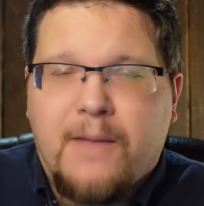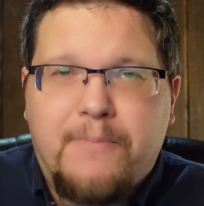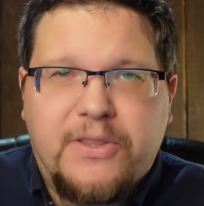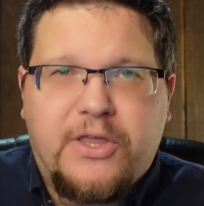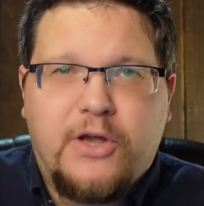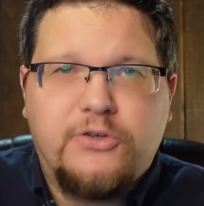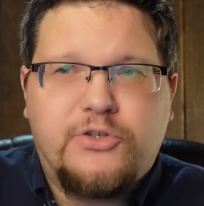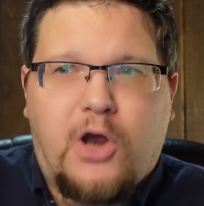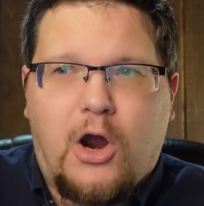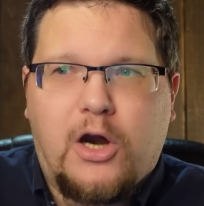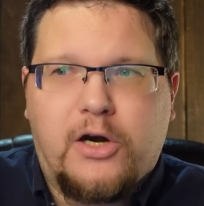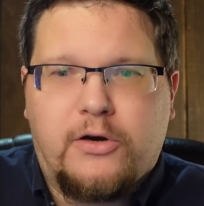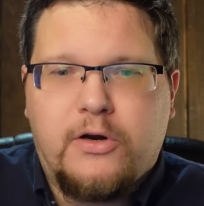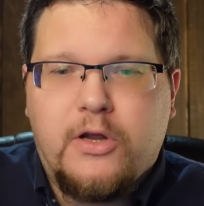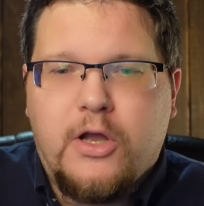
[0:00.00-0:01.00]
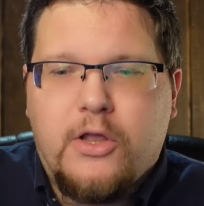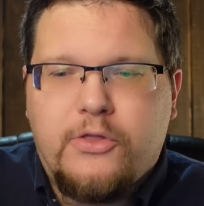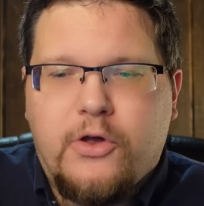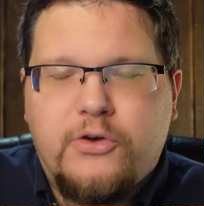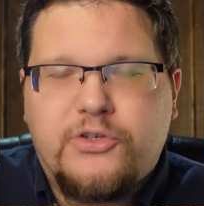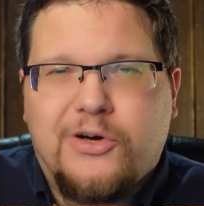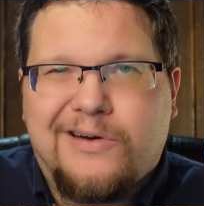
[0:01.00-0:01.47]
But those are,
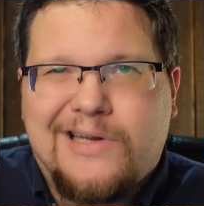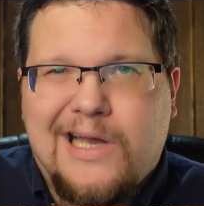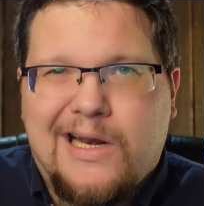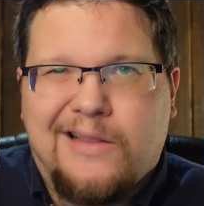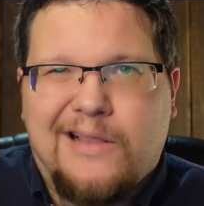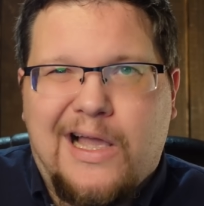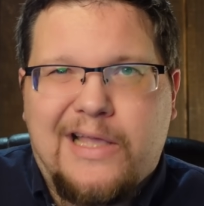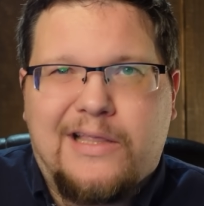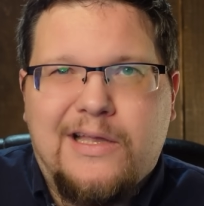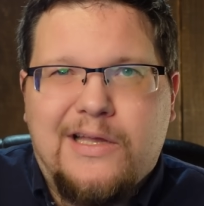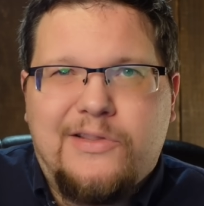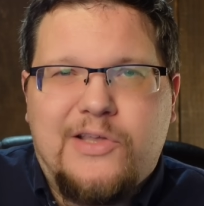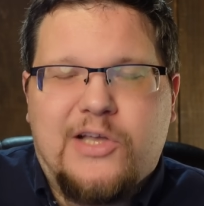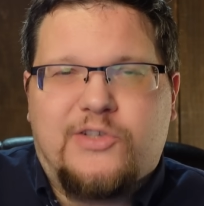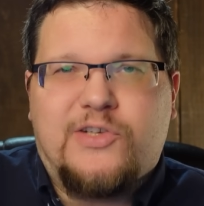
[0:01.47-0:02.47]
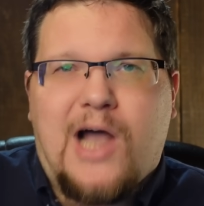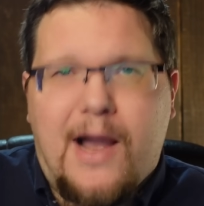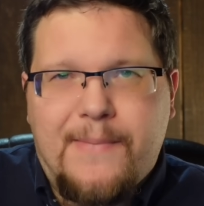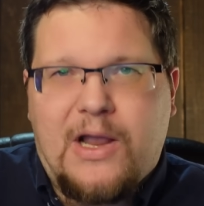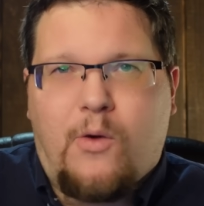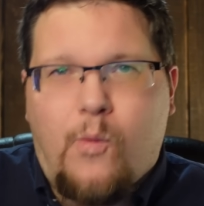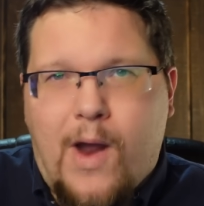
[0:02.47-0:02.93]
those are kind of like the
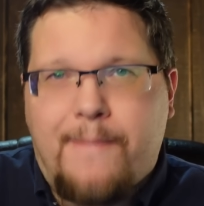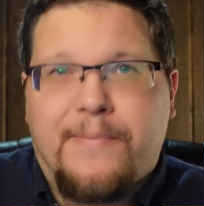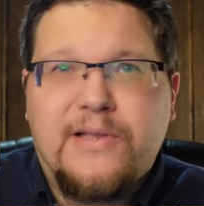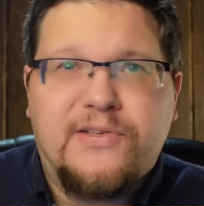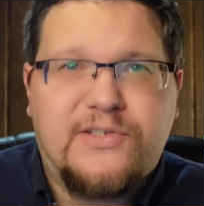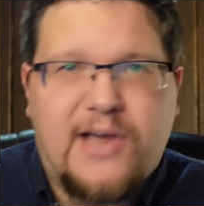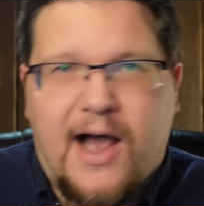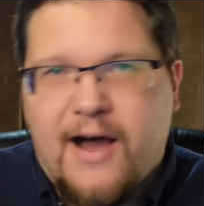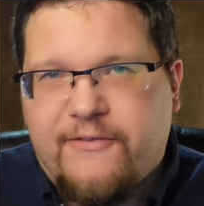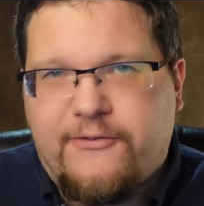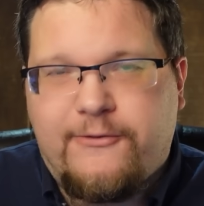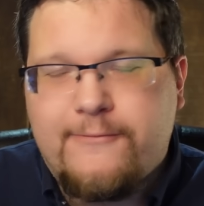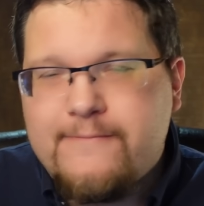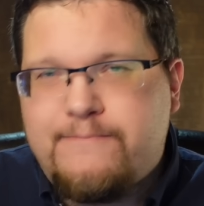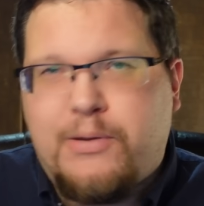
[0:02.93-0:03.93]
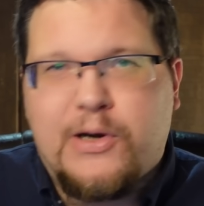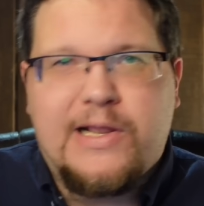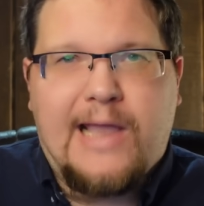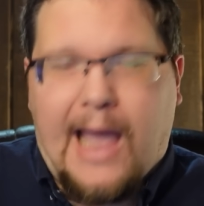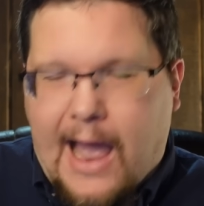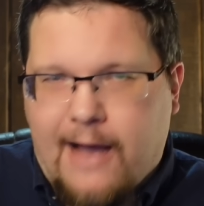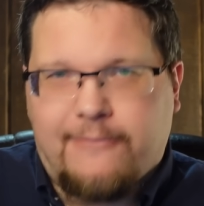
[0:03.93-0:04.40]
atomic weapons of
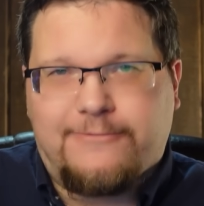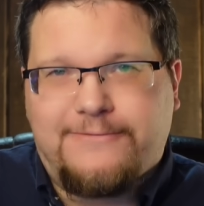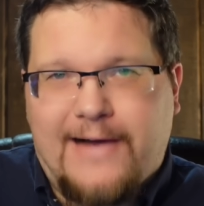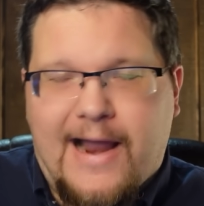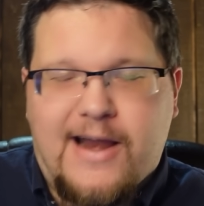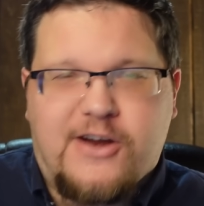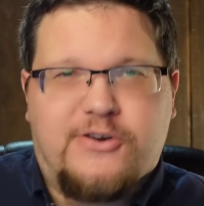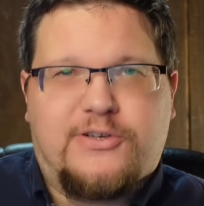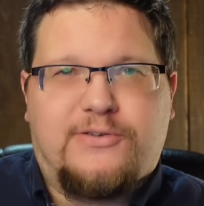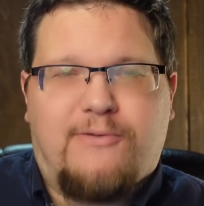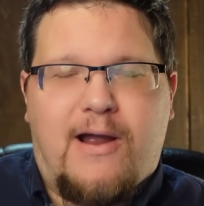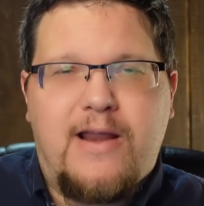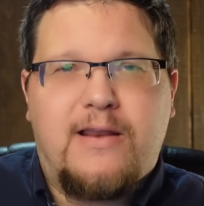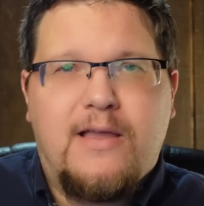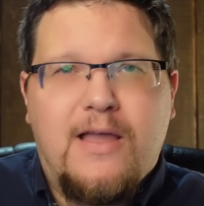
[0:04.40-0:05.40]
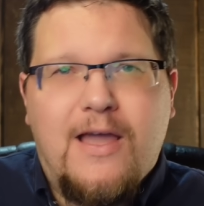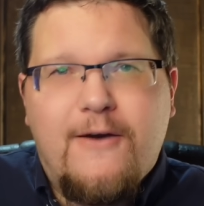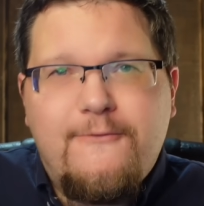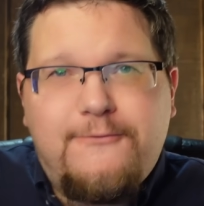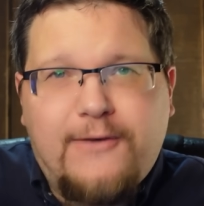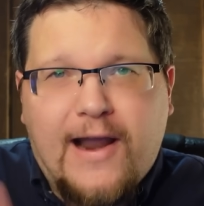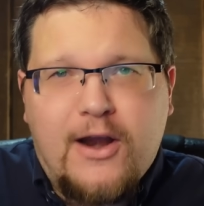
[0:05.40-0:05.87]
putting out fires, right?
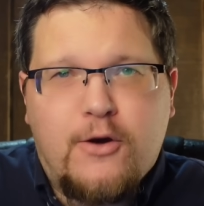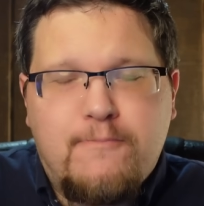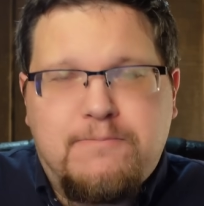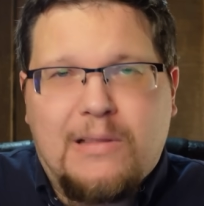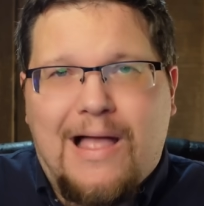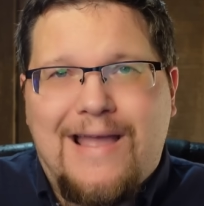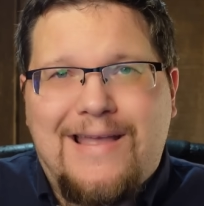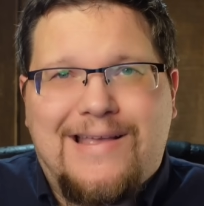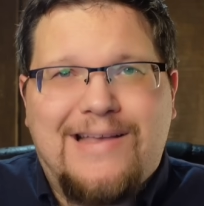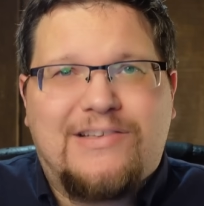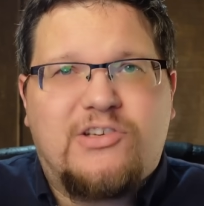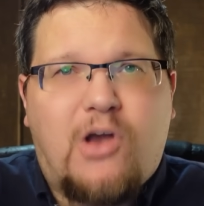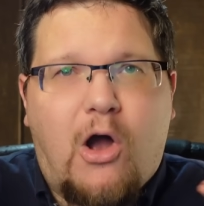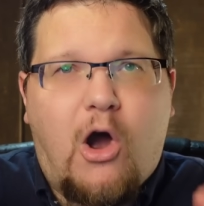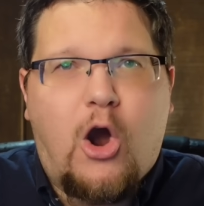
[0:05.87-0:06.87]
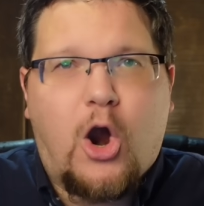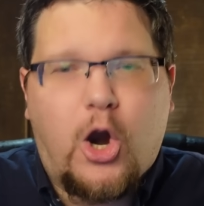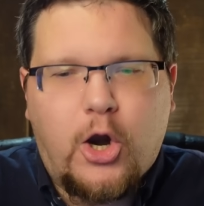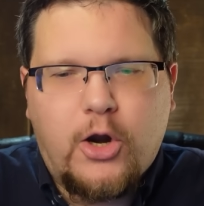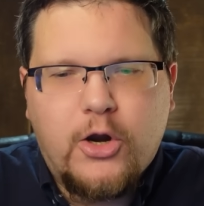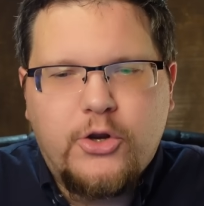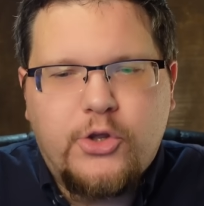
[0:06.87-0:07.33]
Fire blankets
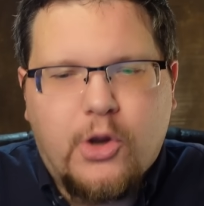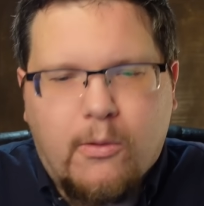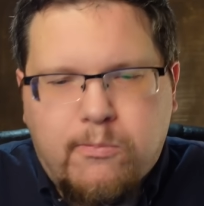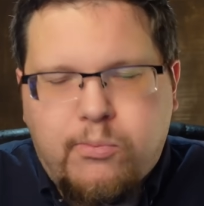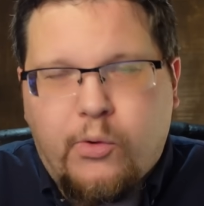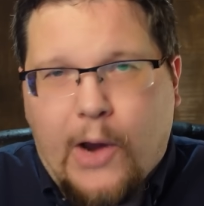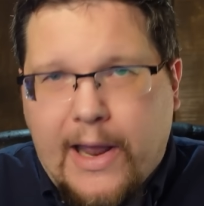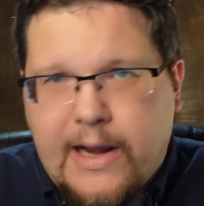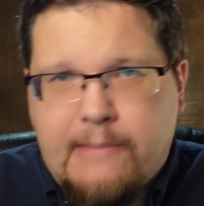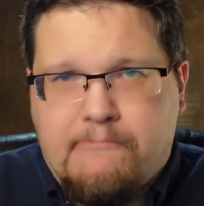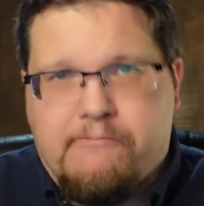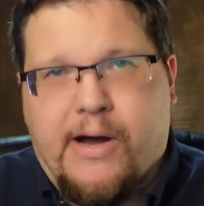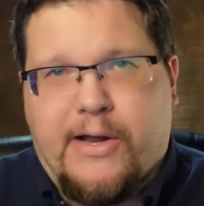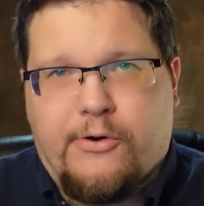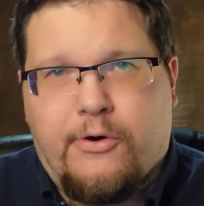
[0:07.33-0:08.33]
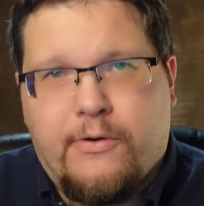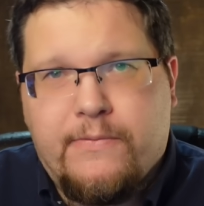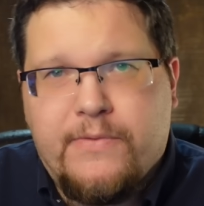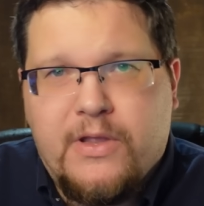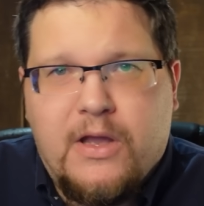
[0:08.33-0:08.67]
are your bread and butter.